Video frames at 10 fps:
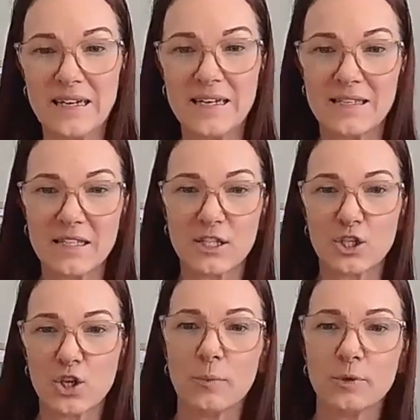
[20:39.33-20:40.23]
is it
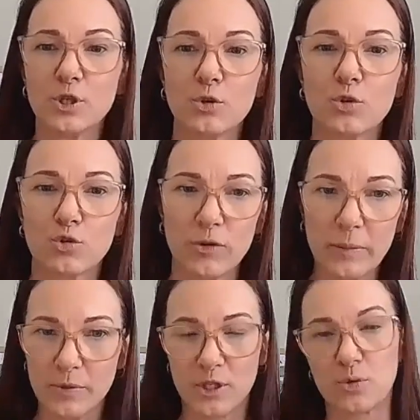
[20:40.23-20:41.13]
stops your
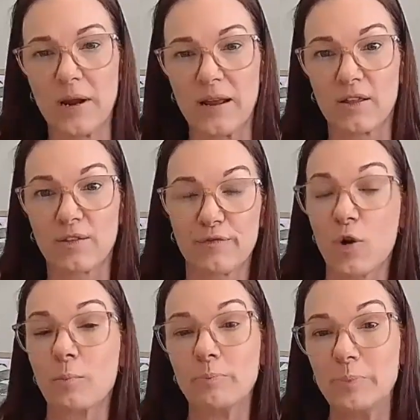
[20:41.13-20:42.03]
grip strength
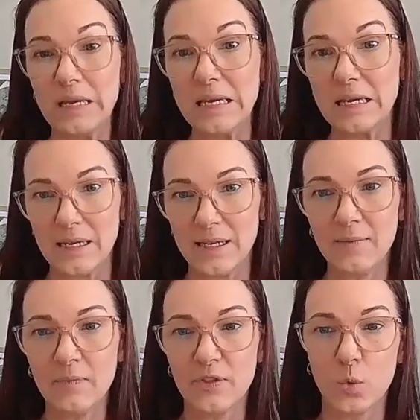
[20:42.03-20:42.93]
from
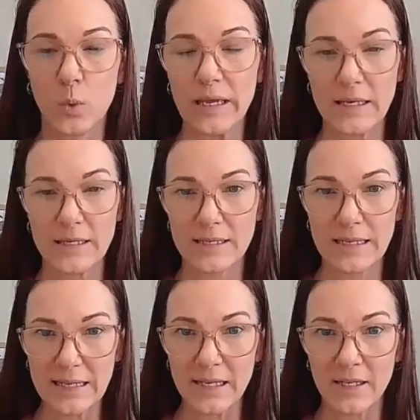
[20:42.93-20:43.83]
being the weakest
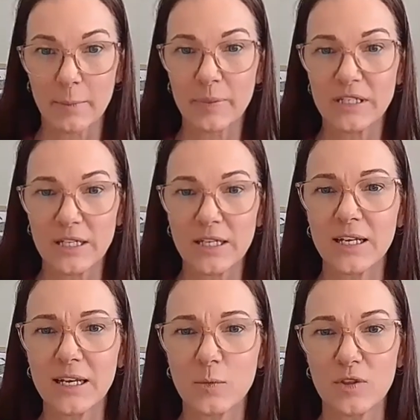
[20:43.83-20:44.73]
link,
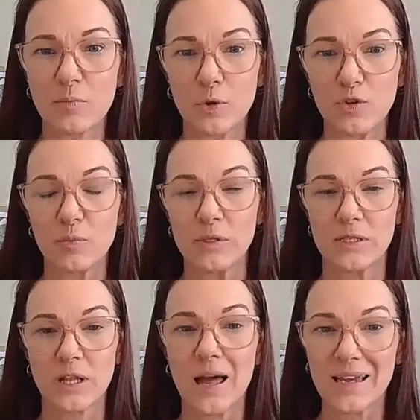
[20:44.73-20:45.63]
particularly with
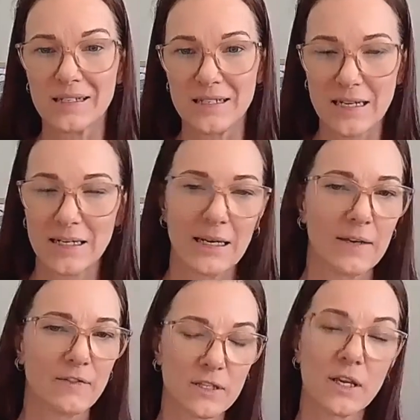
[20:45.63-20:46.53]
movements like
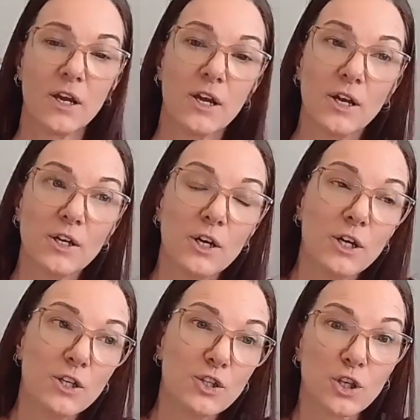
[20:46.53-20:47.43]
deadlifts.
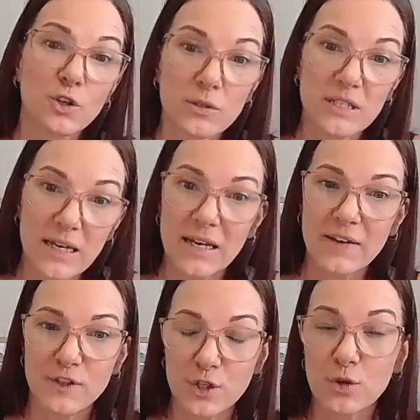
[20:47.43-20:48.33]
So your
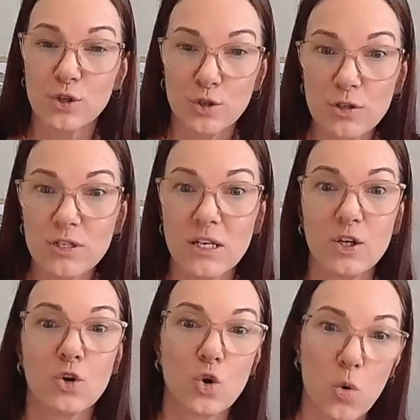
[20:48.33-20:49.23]
deadlift, you're
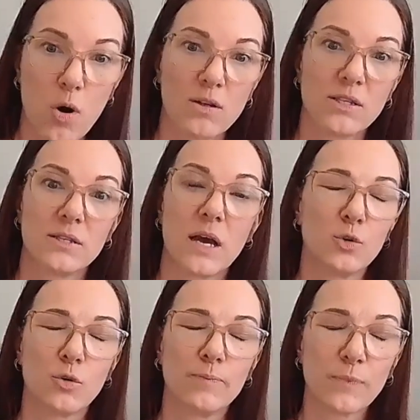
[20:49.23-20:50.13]
using your quads,
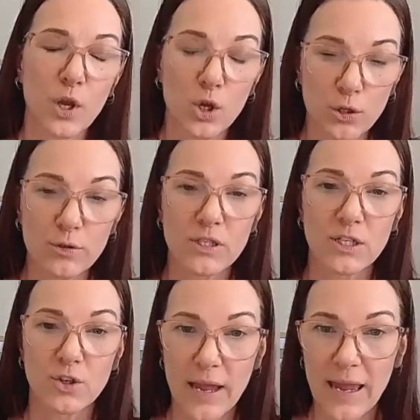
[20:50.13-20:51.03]
your
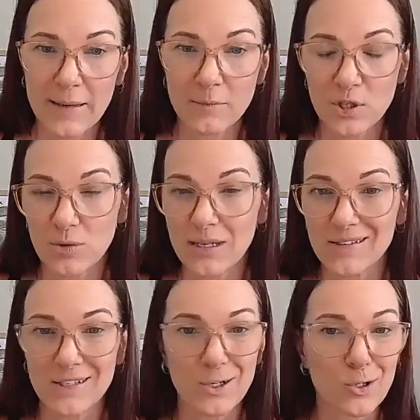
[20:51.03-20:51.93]
glutes and your
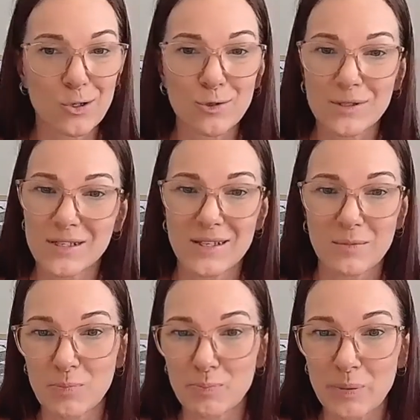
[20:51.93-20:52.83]
hamstrings. Your glutes are
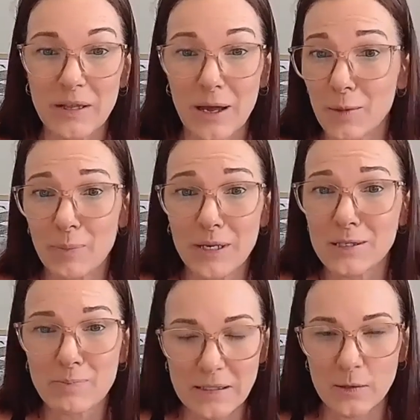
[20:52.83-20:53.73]
some of the
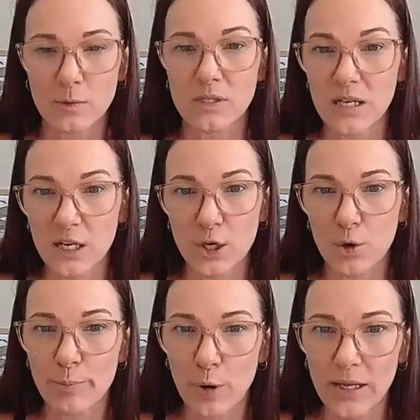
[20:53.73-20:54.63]
biggest muscles in
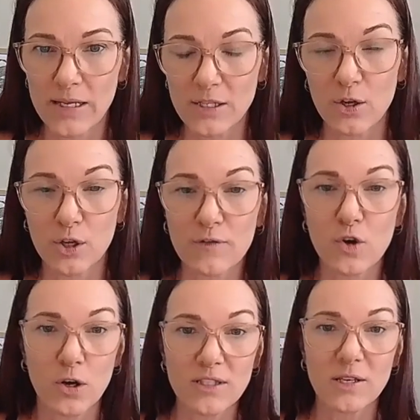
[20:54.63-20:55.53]
your body. So
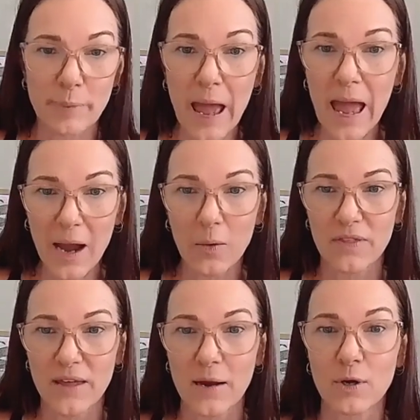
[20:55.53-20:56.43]
you've got some
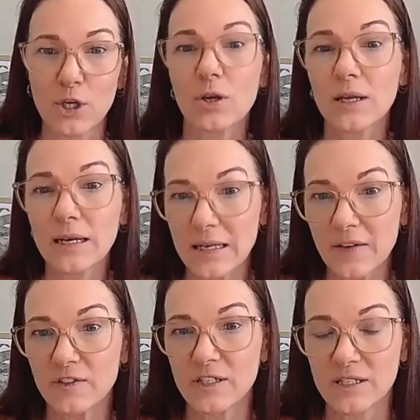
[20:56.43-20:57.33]
power there and you can
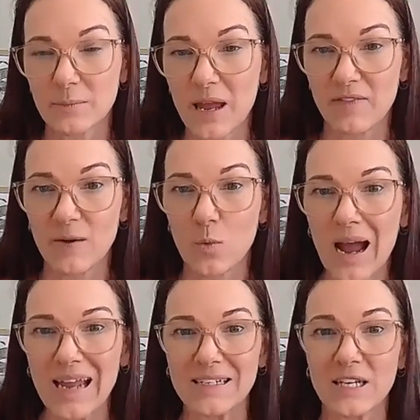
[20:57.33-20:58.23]
lift some heavy
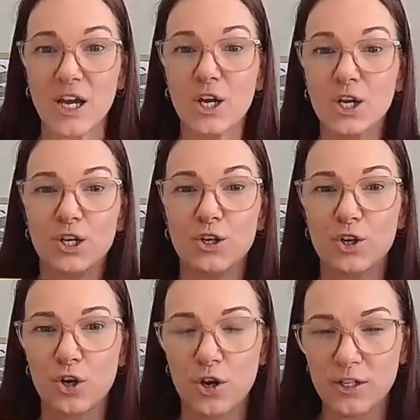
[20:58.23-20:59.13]
weight. You're
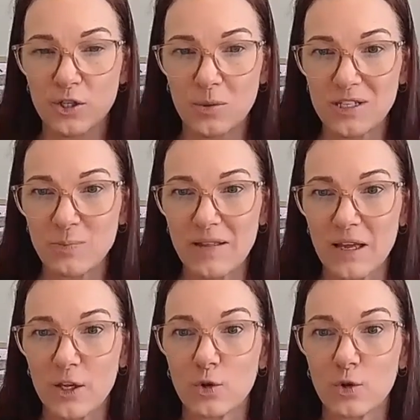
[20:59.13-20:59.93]
not going to expect